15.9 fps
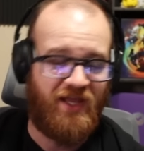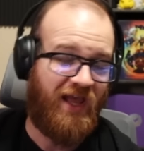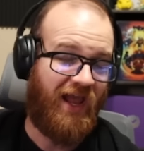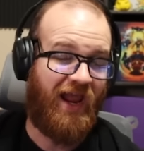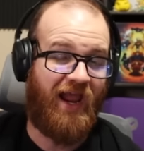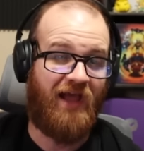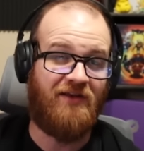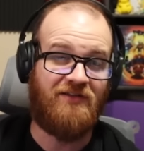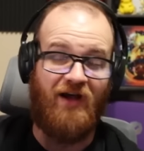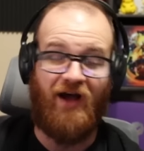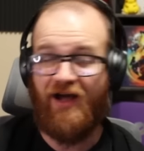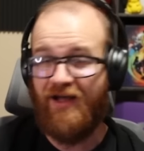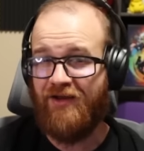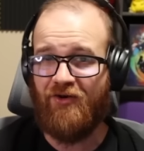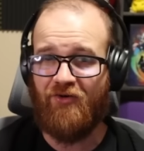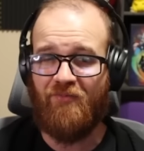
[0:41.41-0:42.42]
And
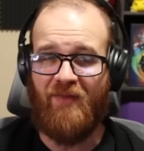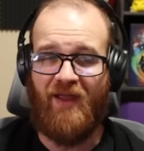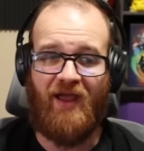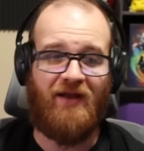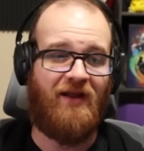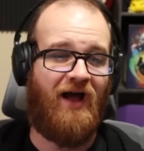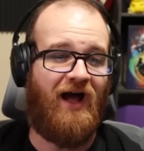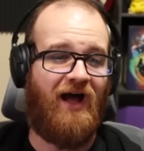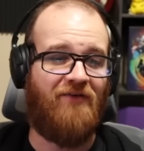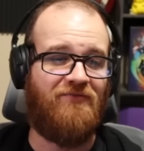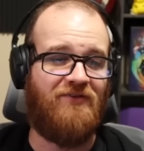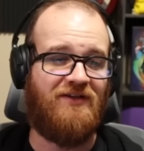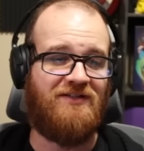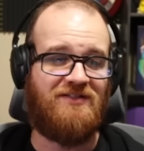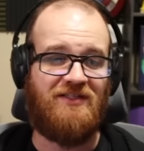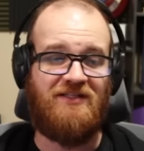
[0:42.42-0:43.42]
Iron Man,
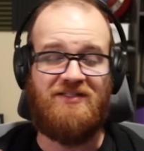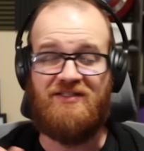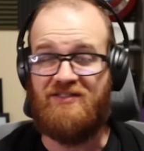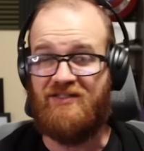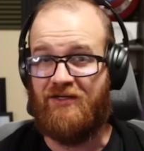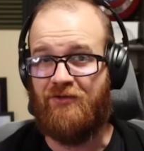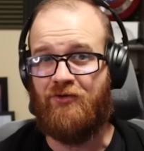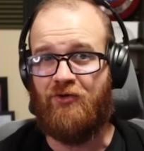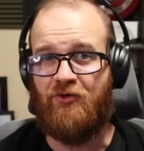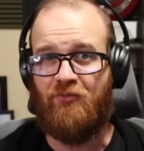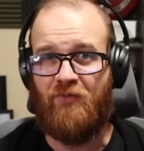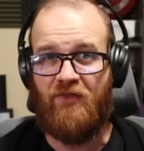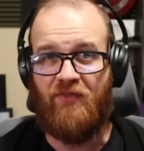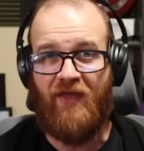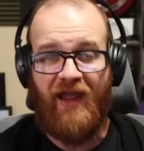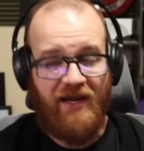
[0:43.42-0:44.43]
obviously stellar
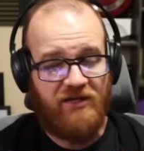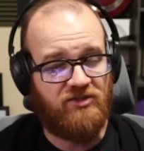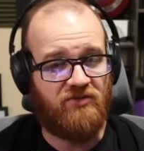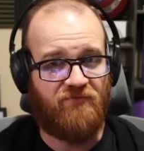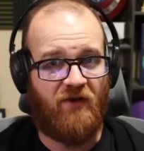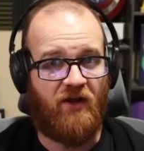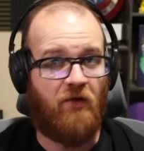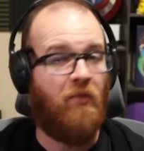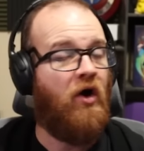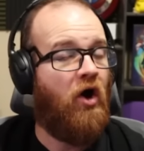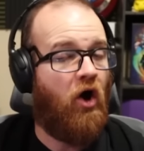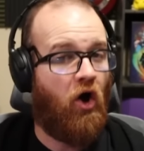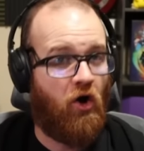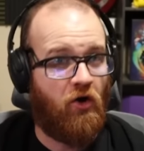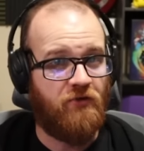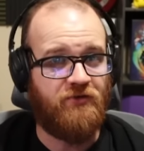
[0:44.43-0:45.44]
with Agent Venom,
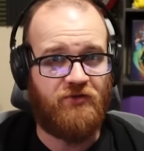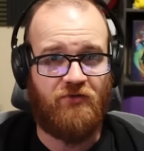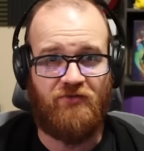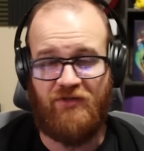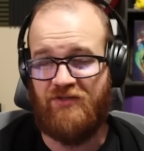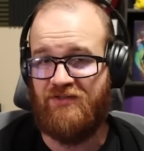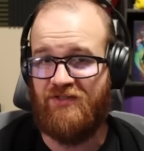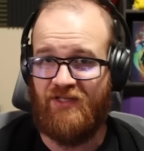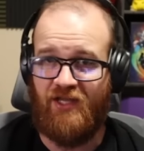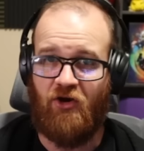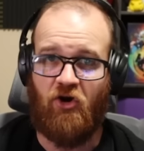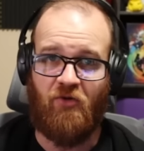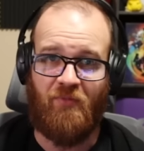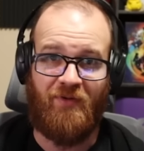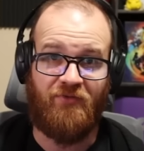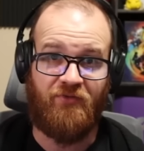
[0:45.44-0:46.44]
also doesn't care
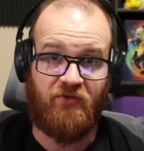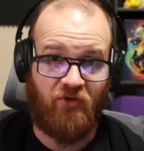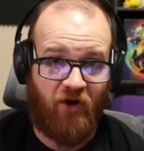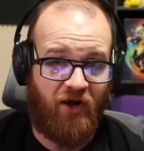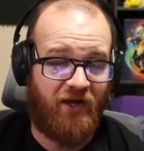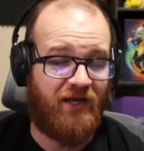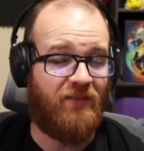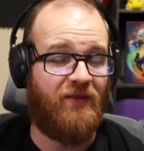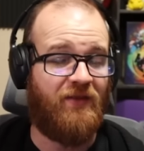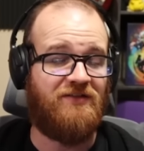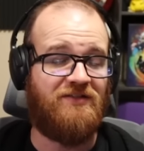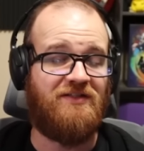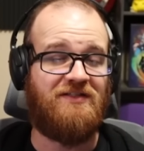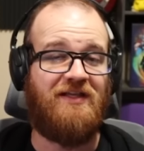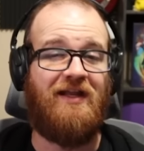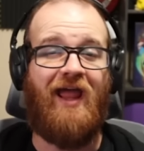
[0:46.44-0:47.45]
about the dog and lets
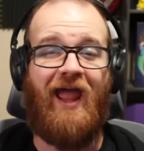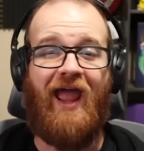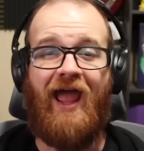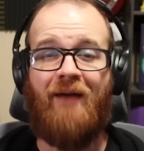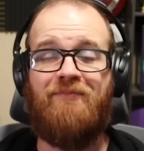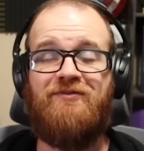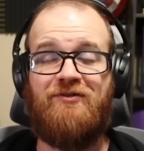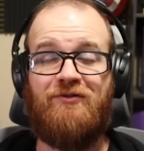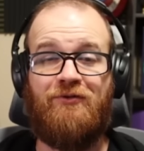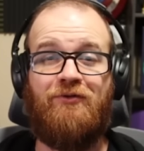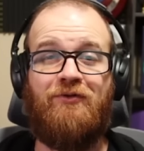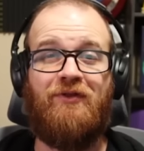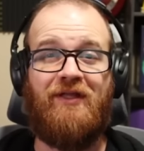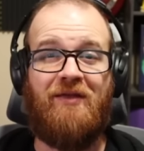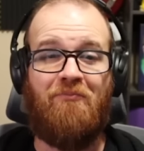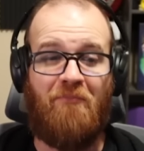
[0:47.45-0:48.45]
us get
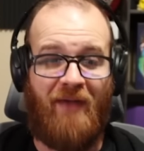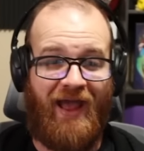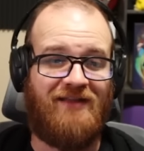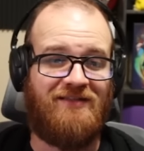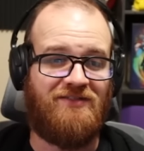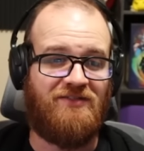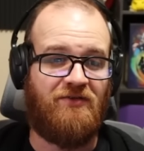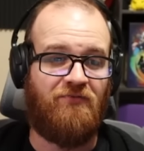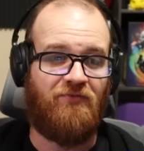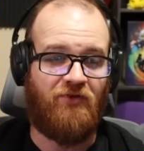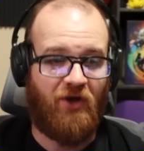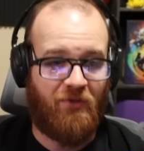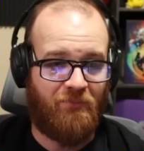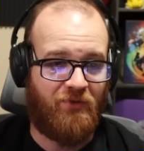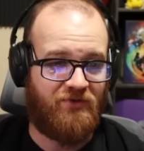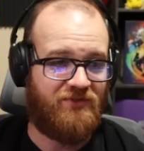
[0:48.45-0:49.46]
absolutely massive
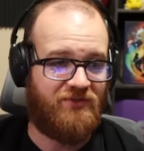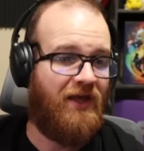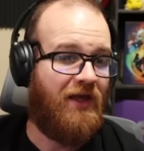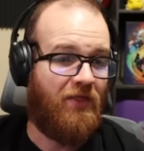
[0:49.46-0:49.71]
numbers.